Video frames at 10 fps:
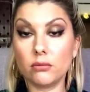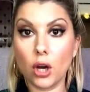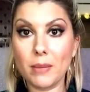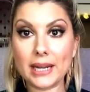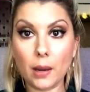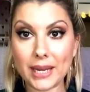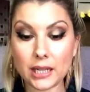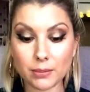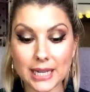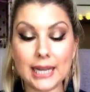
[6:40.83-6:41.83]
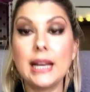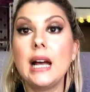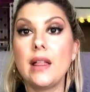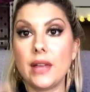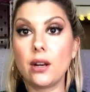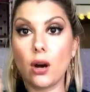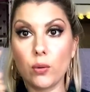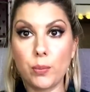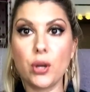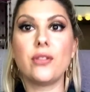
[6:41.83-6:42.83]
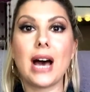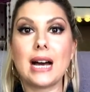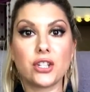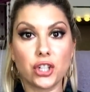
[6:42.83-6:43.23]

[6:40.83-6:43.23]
no makeup makeup day, then I will put that